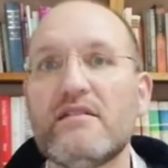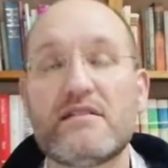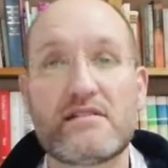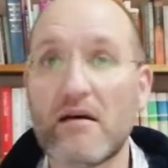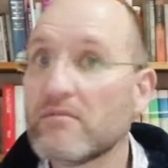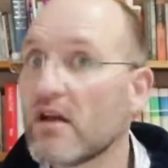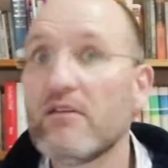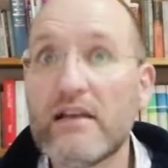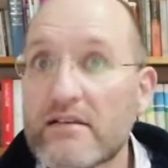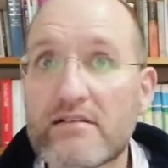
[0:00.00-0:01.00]
some
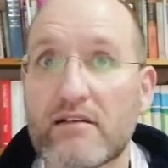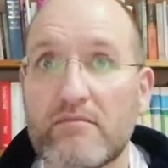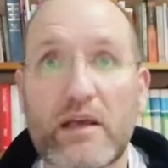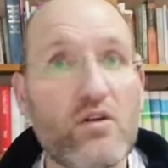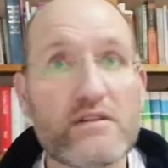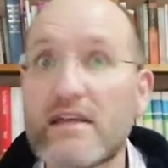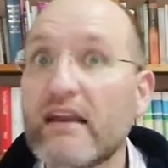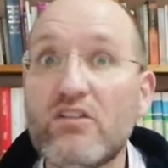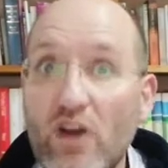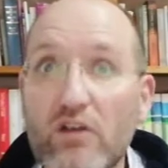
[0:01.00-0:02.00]
don't listen because they
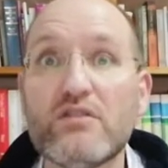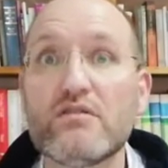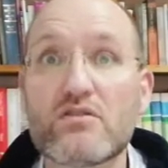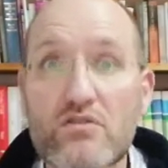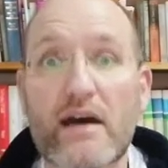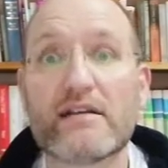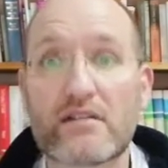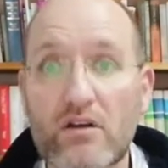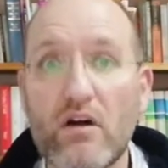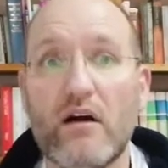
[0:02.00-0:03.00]
don't
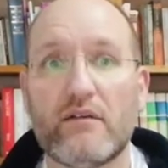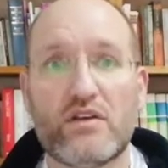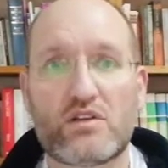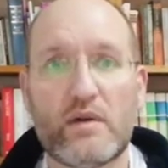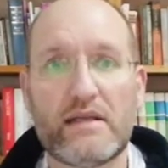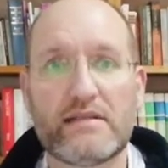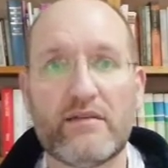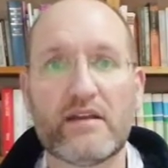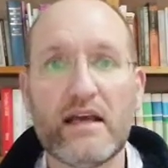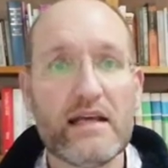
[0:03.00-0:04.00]
trust God. Verse
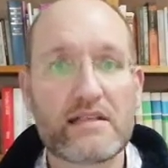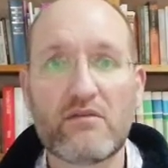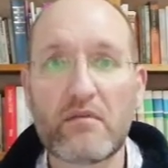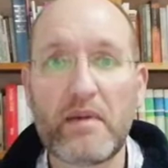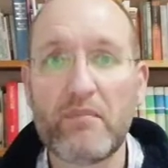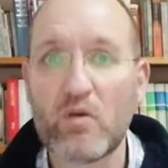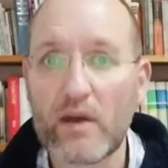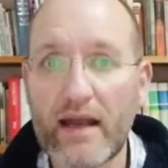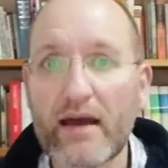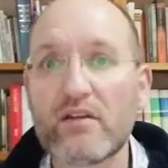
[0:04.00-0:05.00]
27 Some of the people
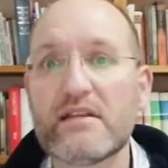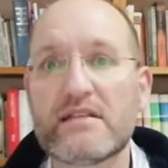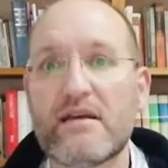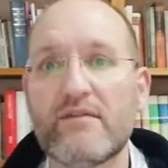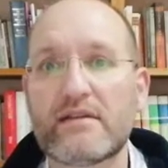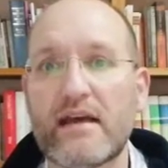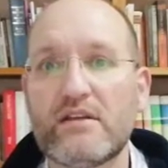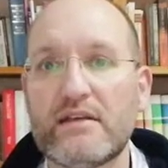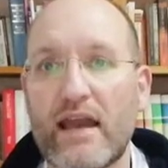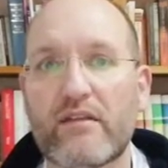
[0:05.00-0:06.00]
went out on the seventh day
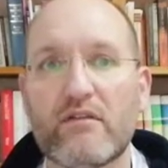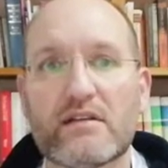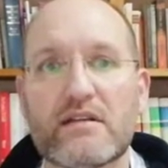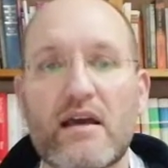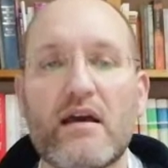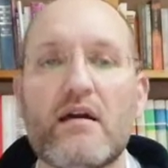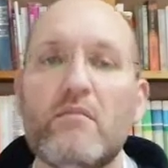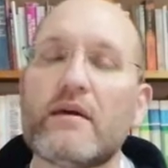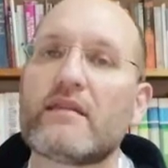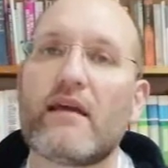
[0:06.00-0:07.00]
to gather it,
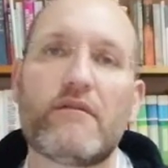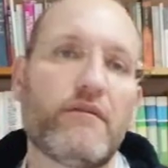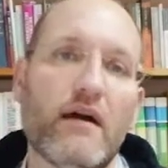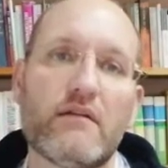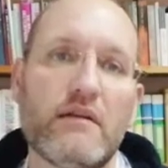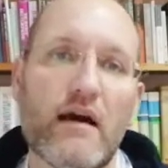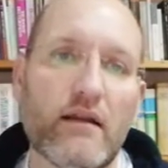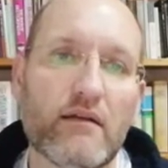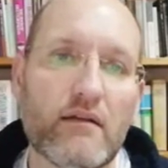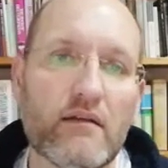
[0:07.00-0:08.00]
but they found
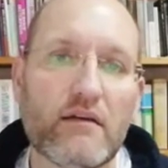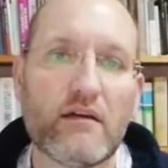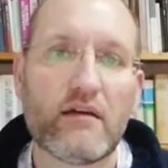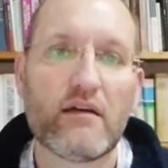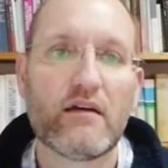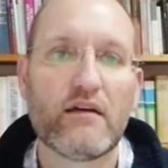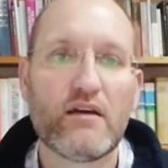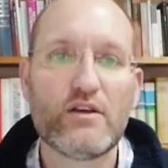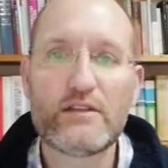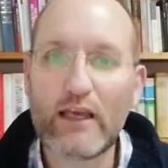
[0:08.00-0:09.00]
none.
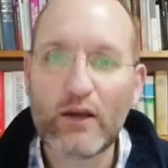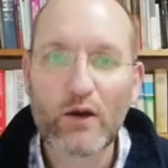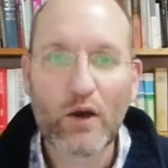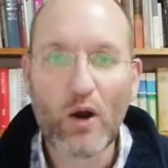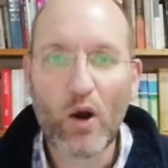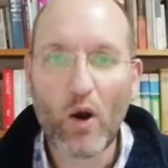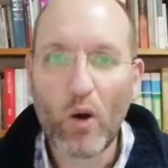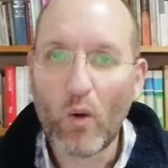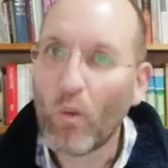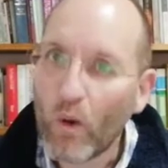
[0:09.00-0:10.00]
You see,
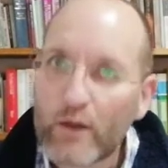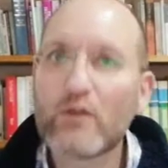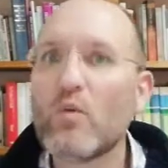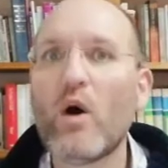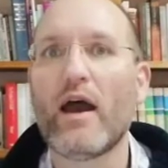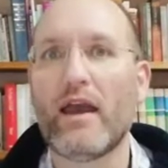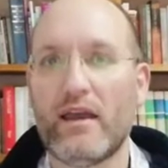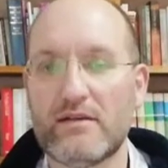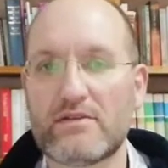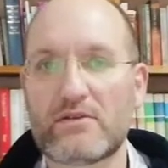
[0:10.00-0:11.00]
one of the
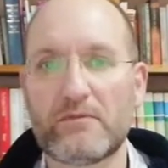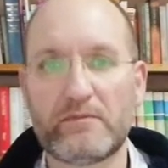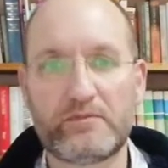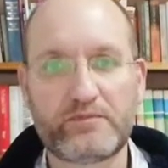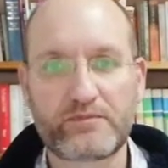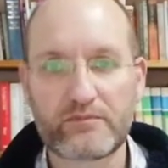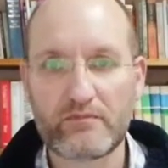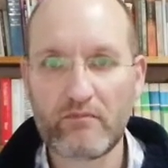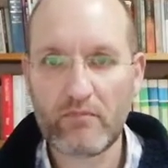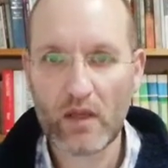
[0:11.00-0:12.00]
ways
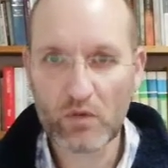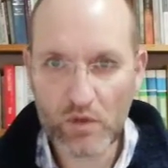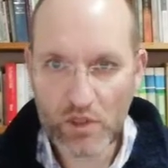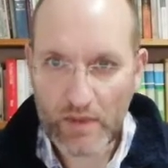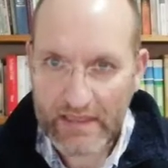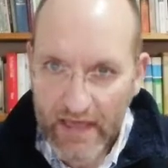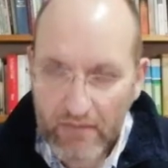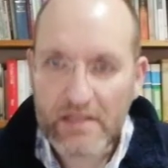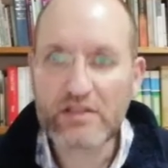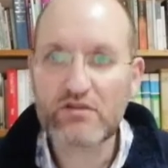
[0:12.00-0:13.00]
in which we
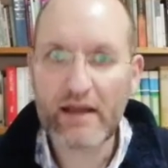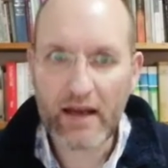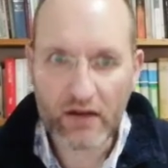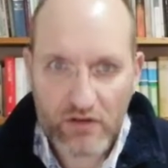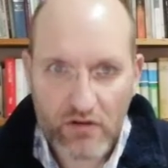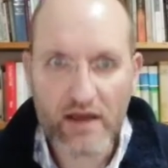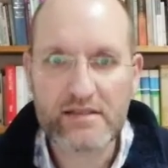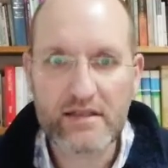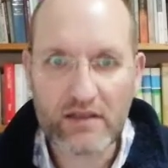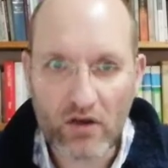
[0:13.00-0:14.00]
demonstrate our
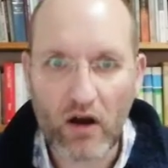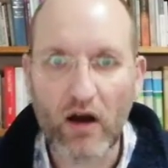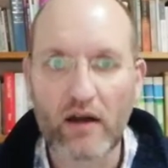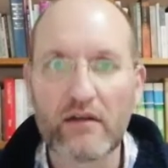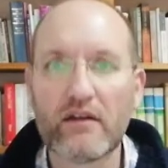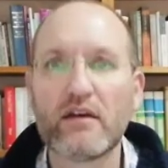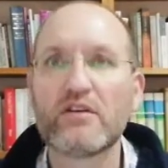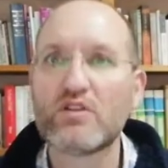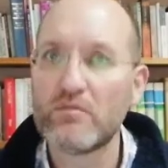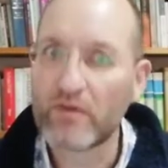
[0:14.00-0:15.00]
trust in God
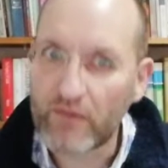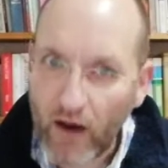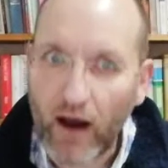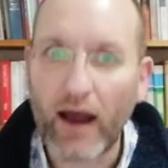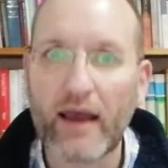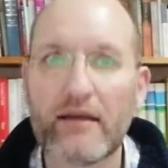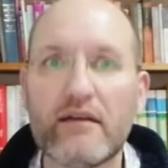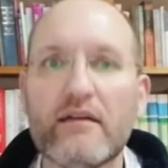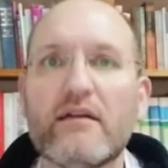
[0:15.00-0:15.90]
to provide